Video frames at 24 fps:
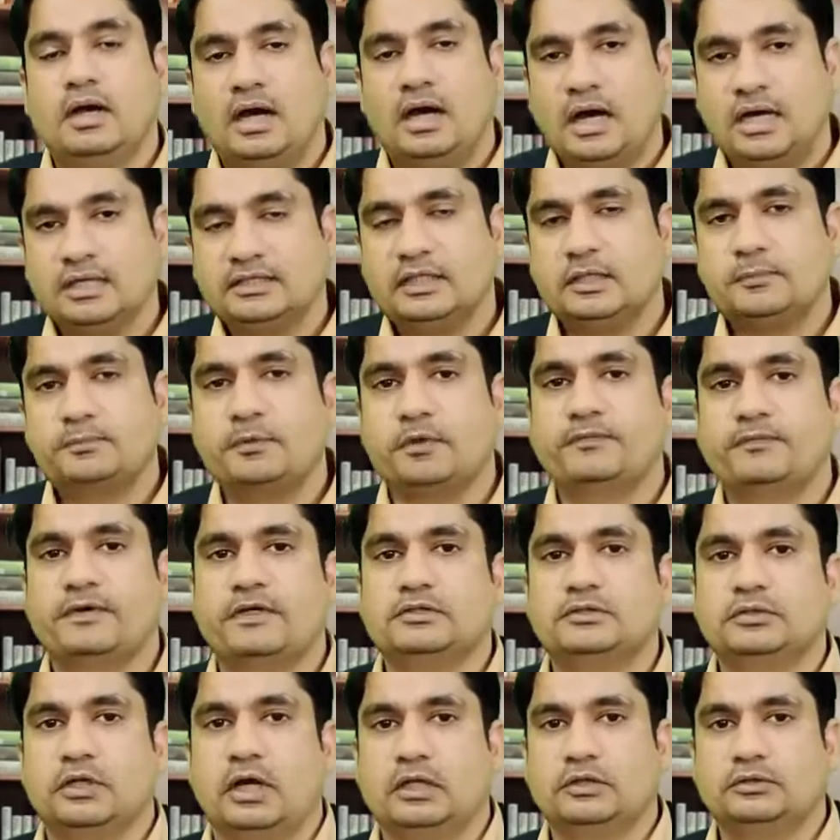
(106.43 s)
other
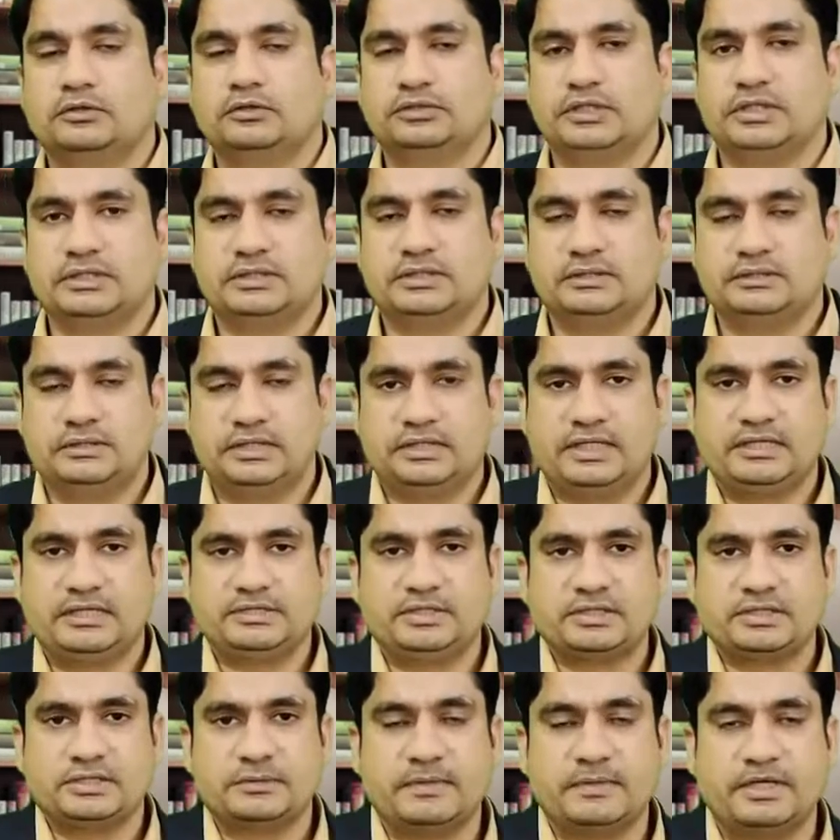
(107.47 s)
profiles also that I
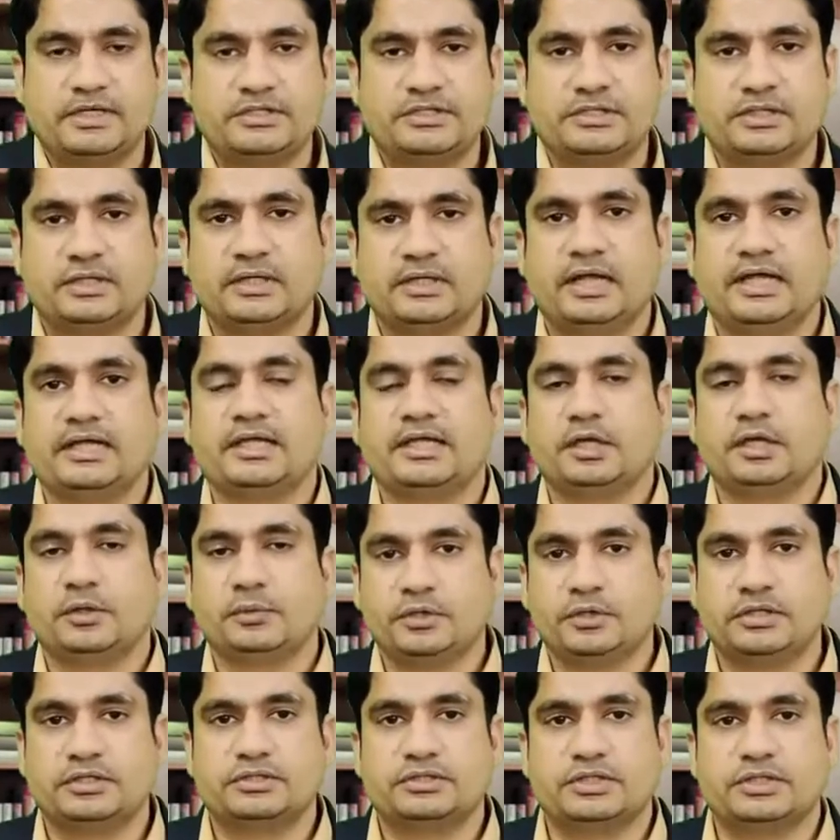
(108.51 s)
just mentioned, like
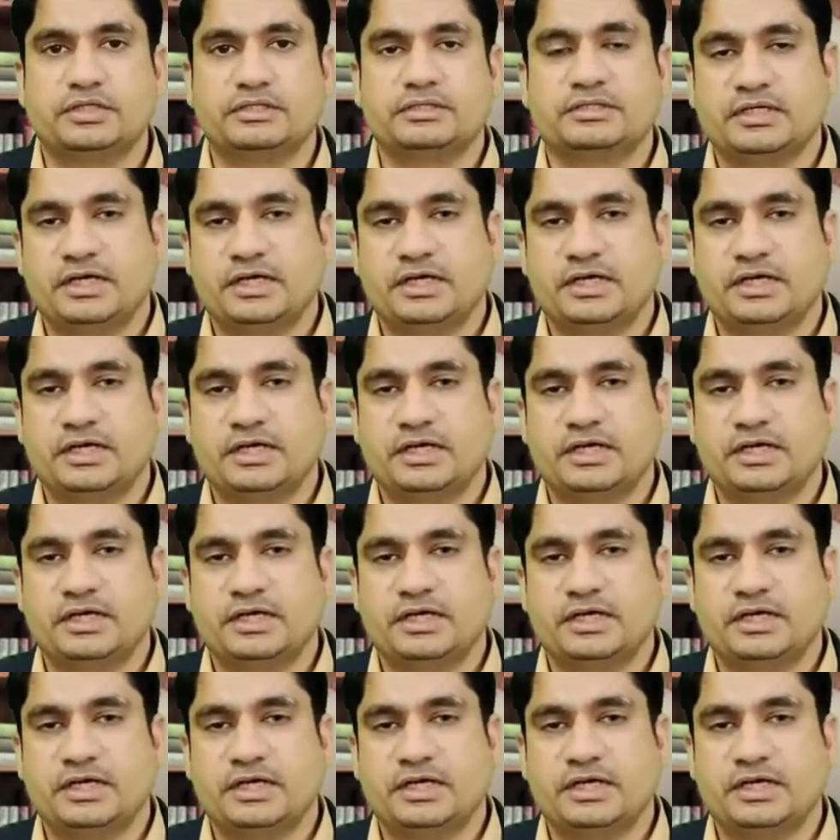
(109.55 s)
equity research,